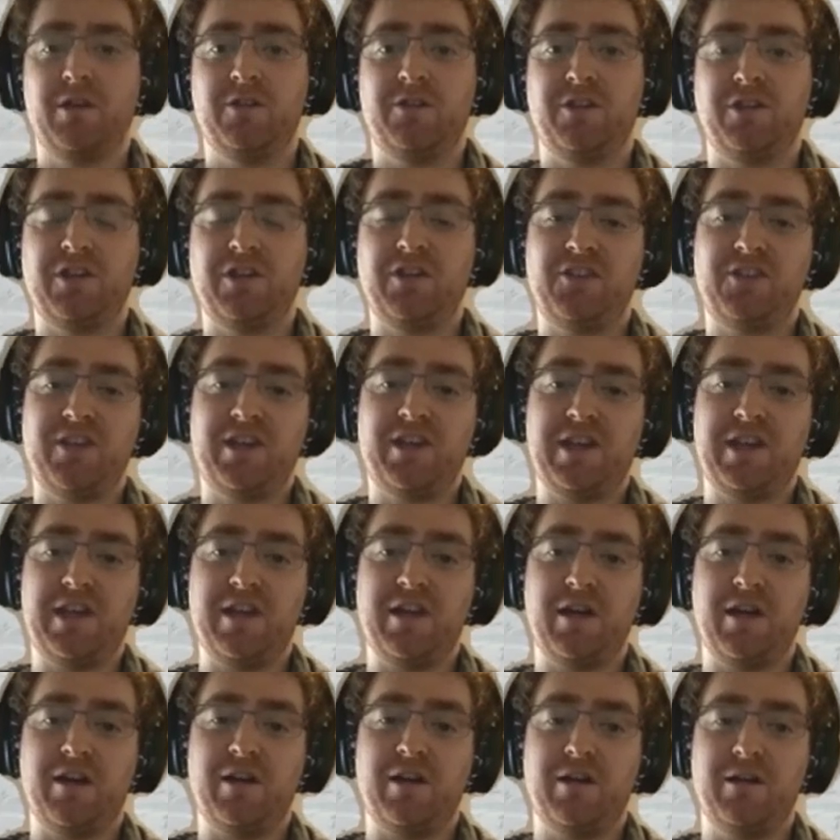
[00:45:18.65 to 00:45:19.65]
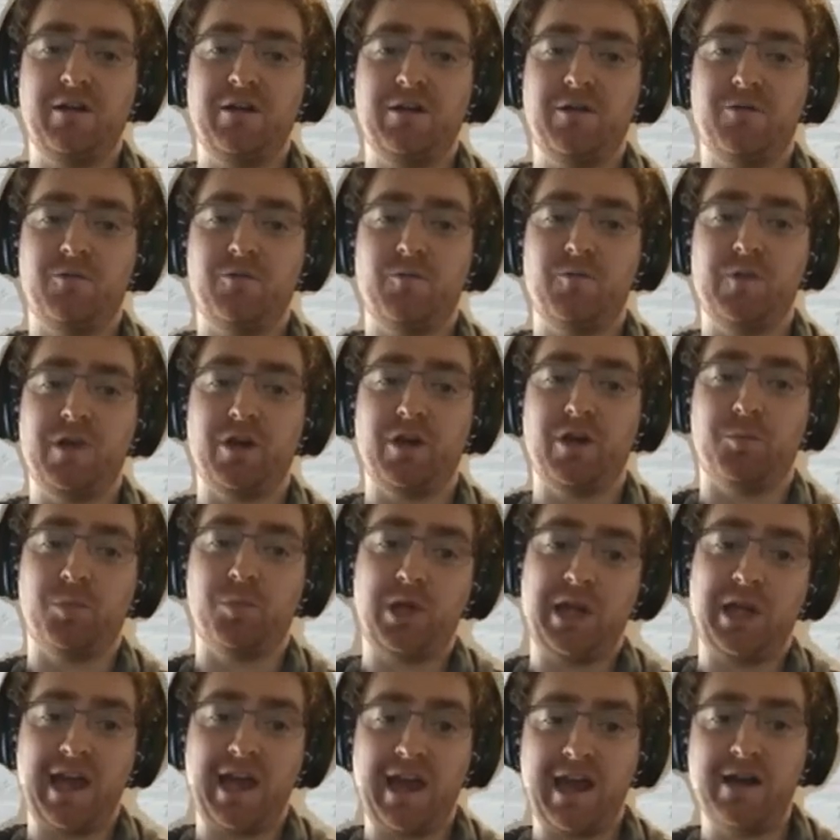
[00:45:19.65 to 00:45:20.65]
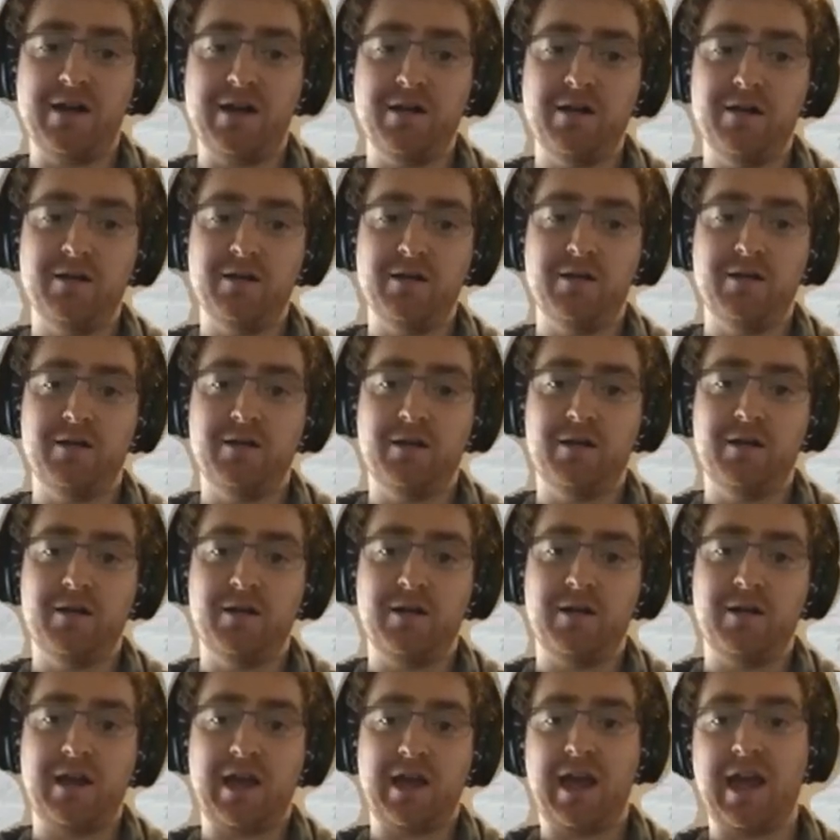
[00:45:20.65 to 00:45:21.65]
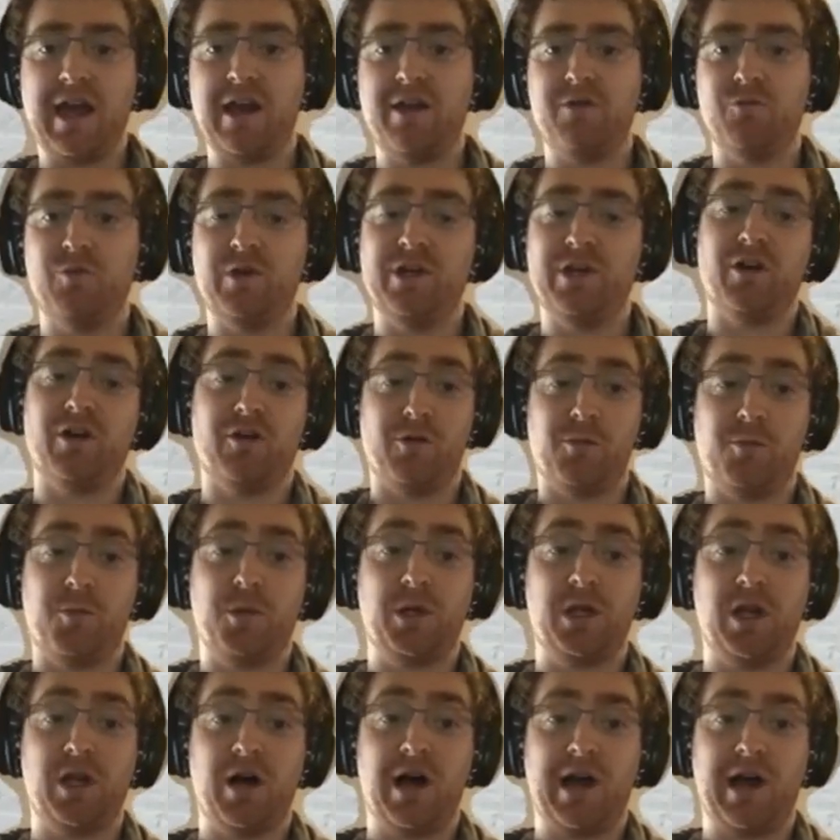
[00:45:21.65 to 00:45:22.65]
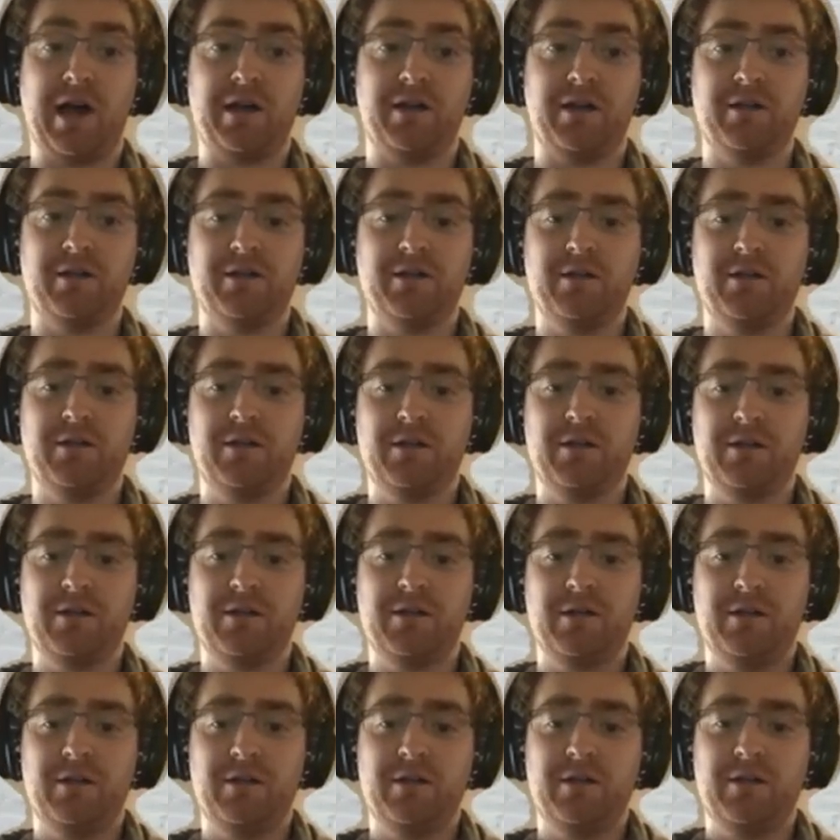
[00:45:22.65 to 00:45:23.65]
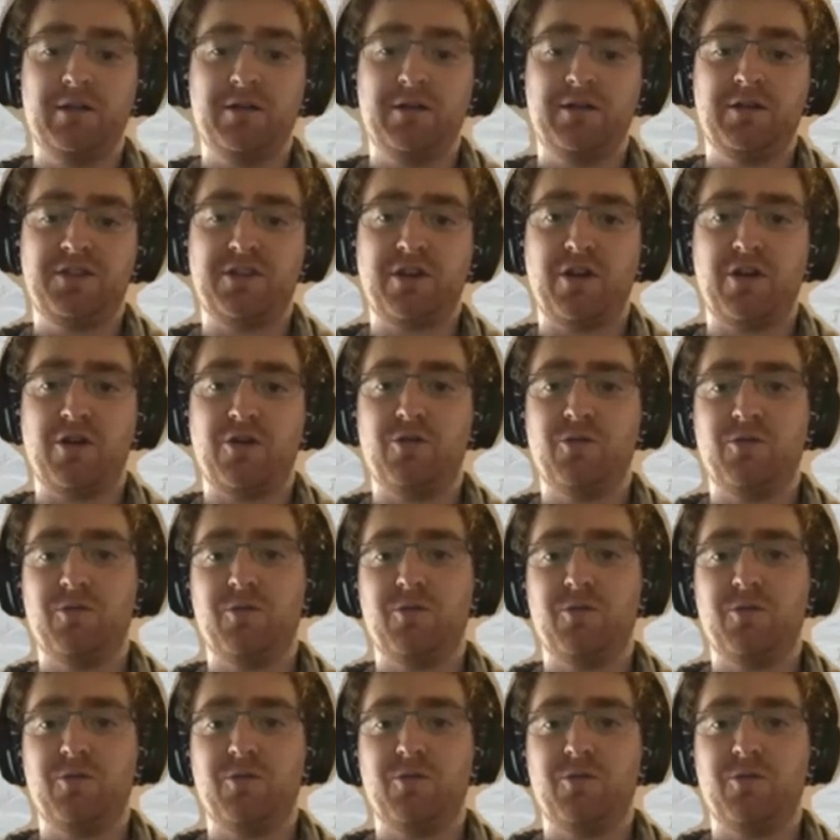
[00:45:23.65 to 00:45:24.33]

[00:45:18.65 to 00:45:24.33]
So you can see here, we got a plan and we got to apply. So